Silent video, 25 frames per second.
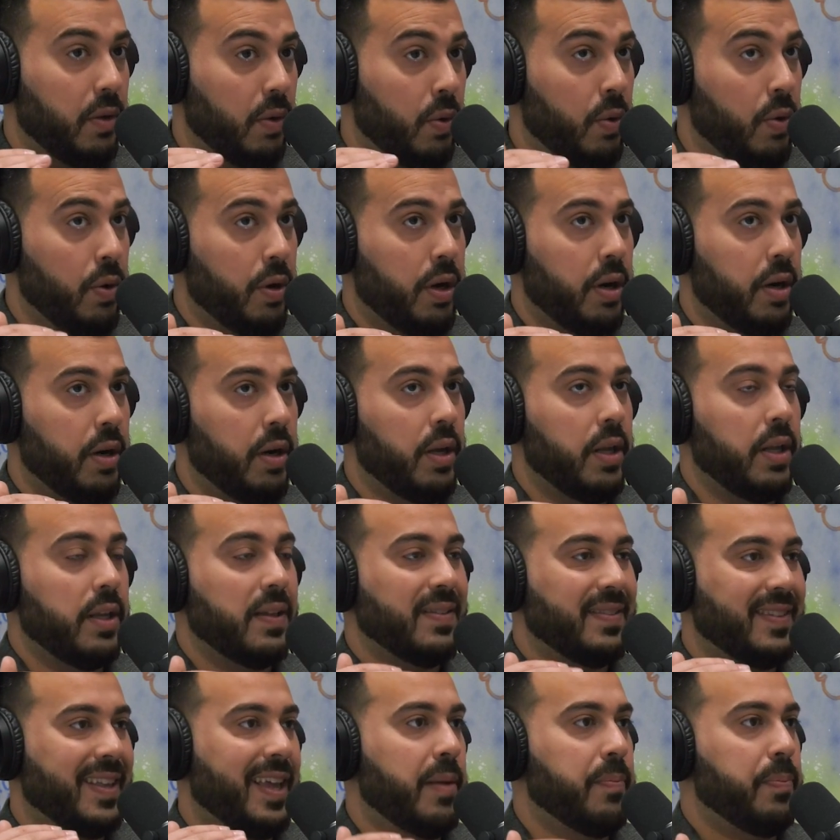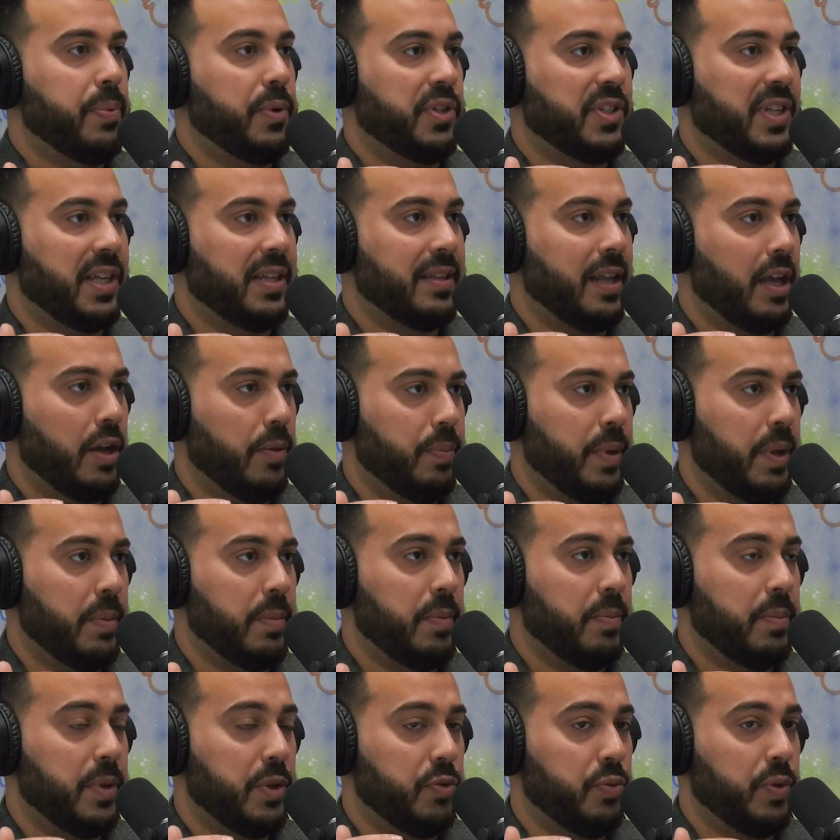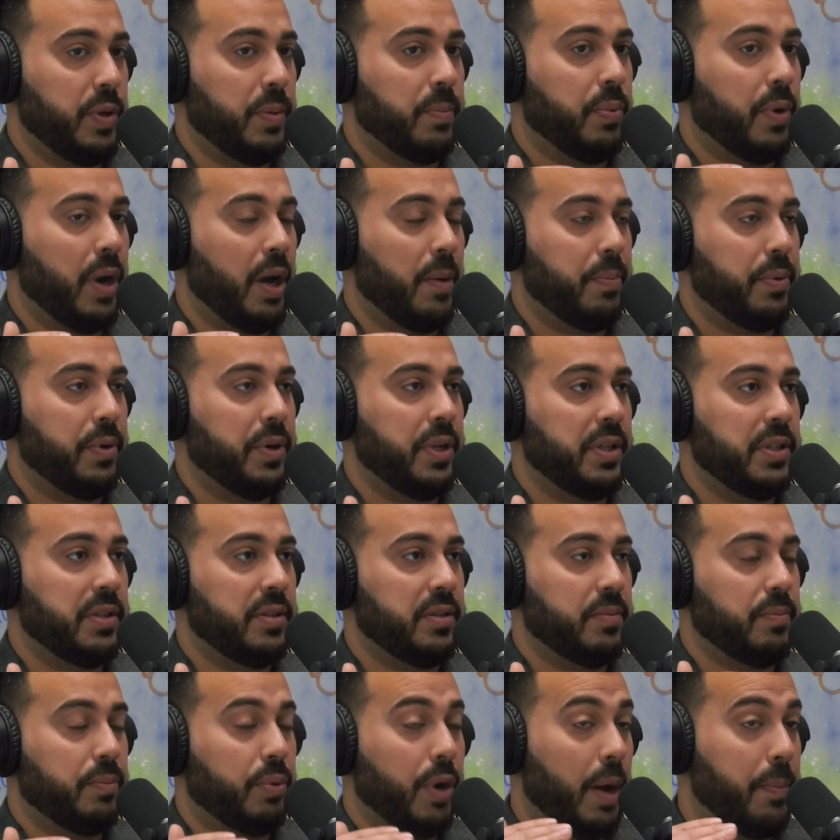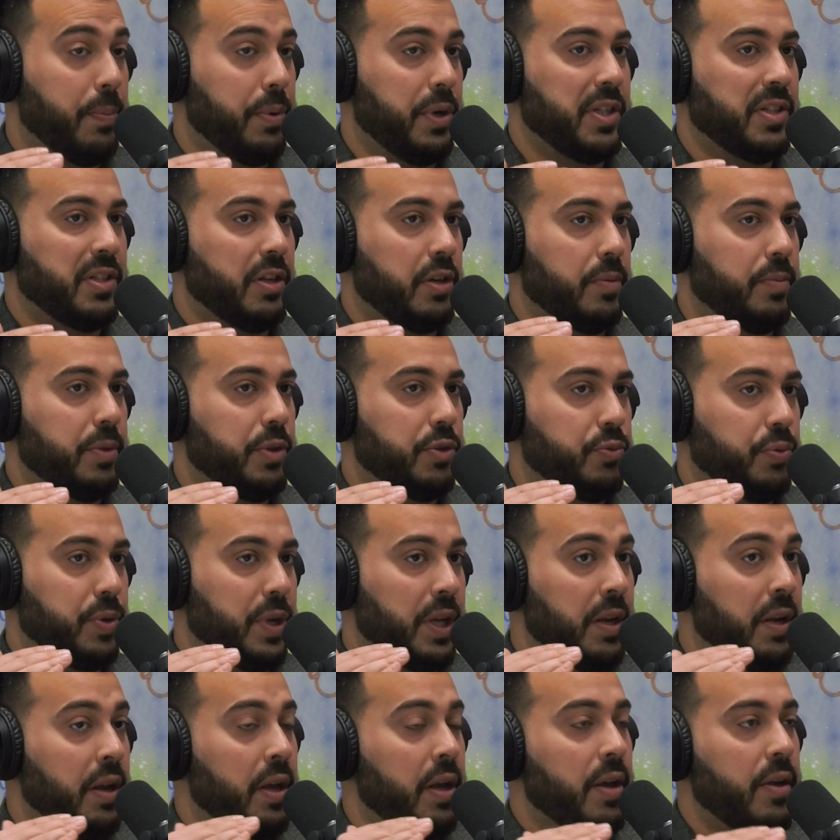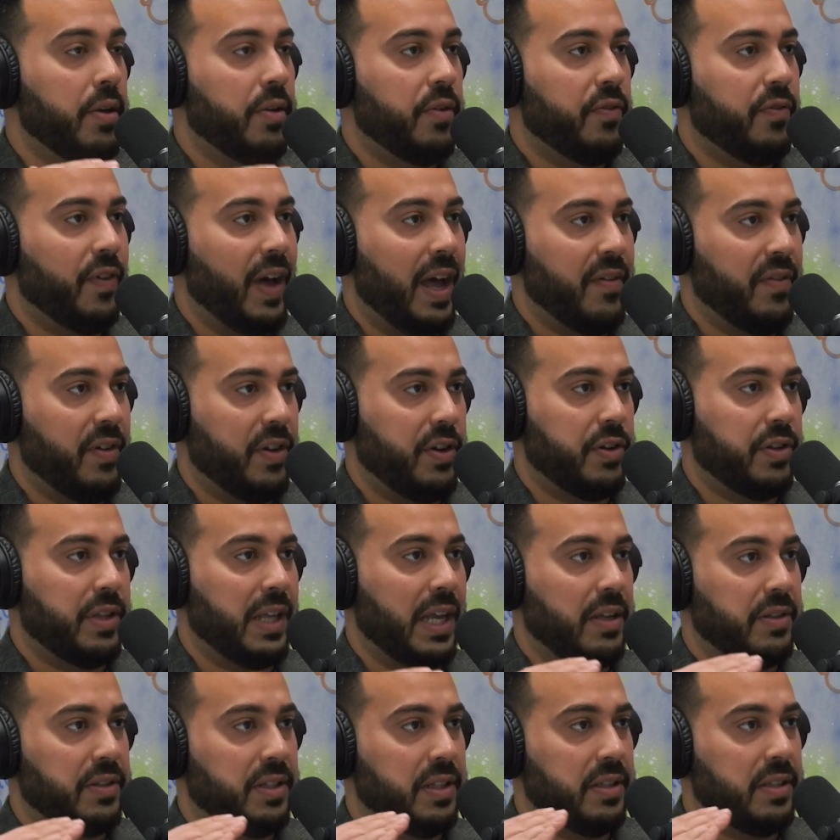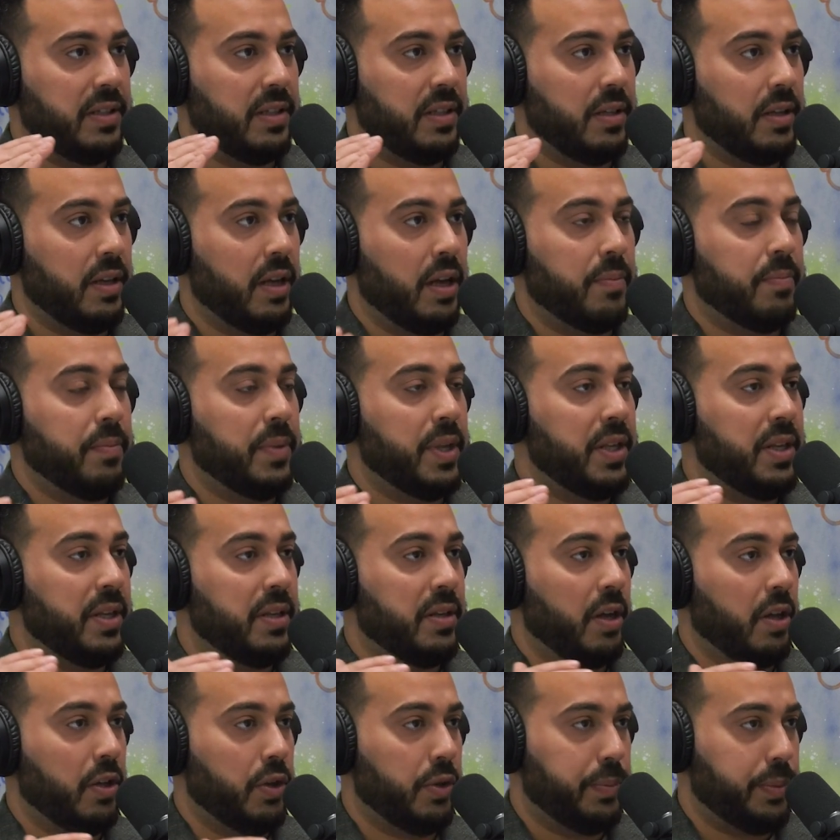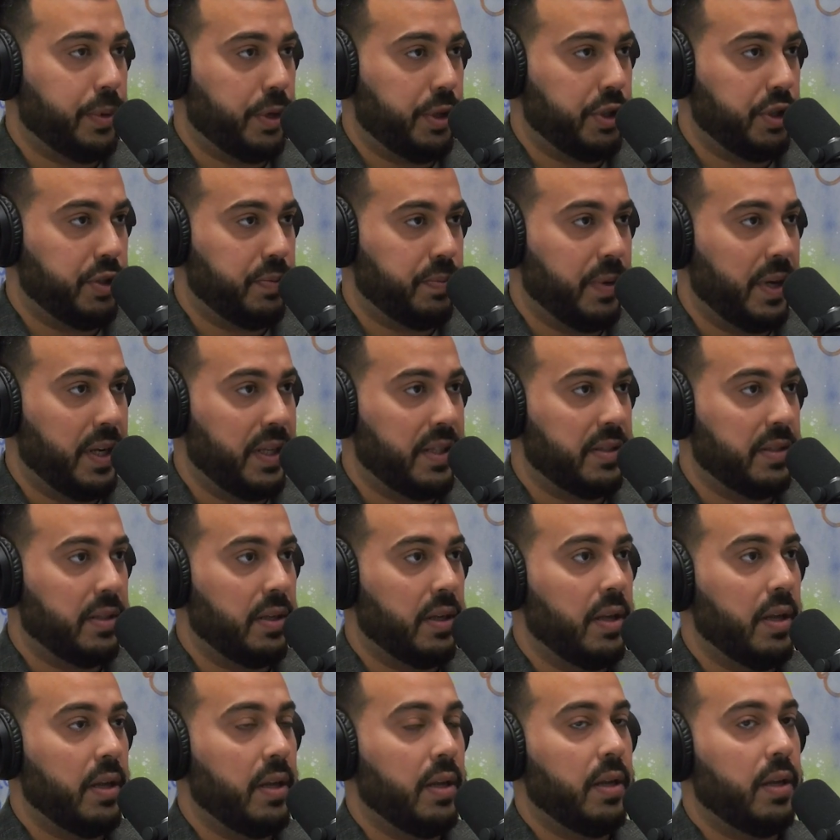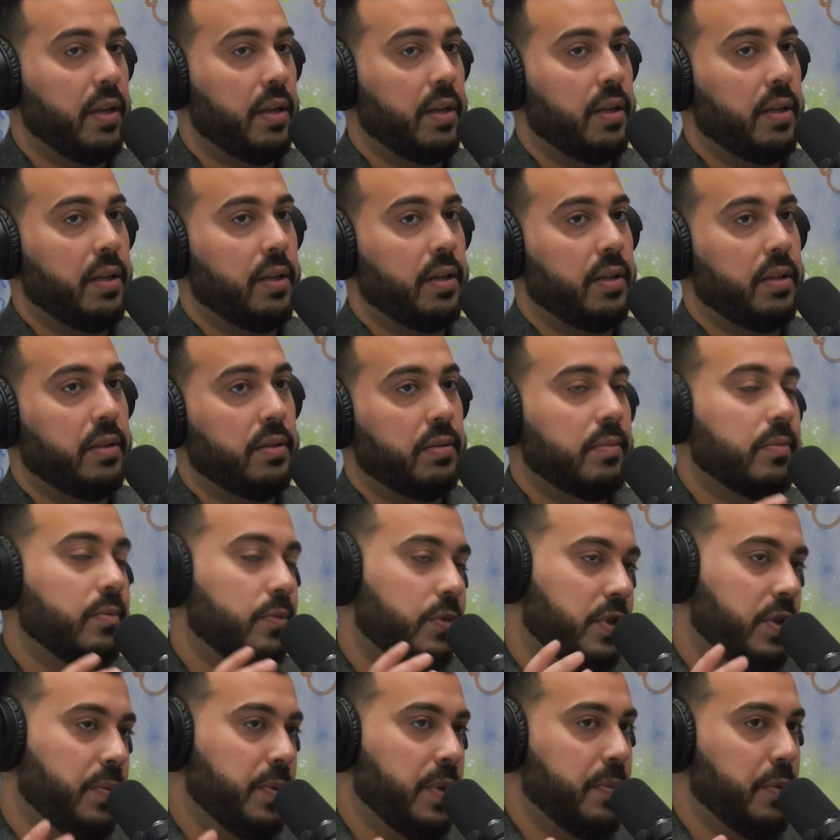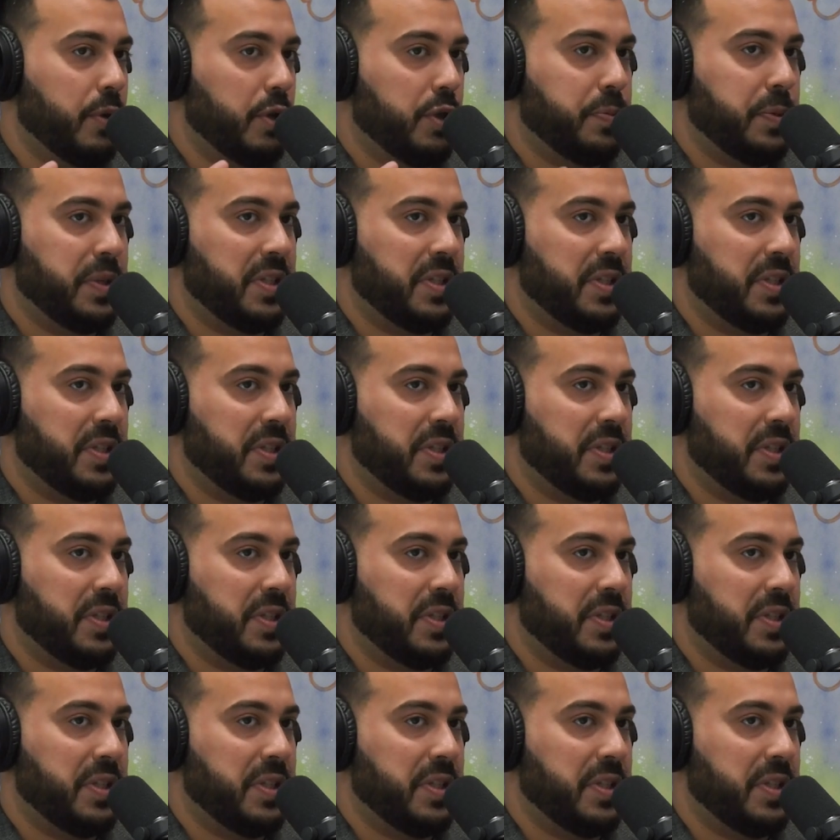or 10% down payment between properties that are between $500,000 to $1 million purchase price, to be more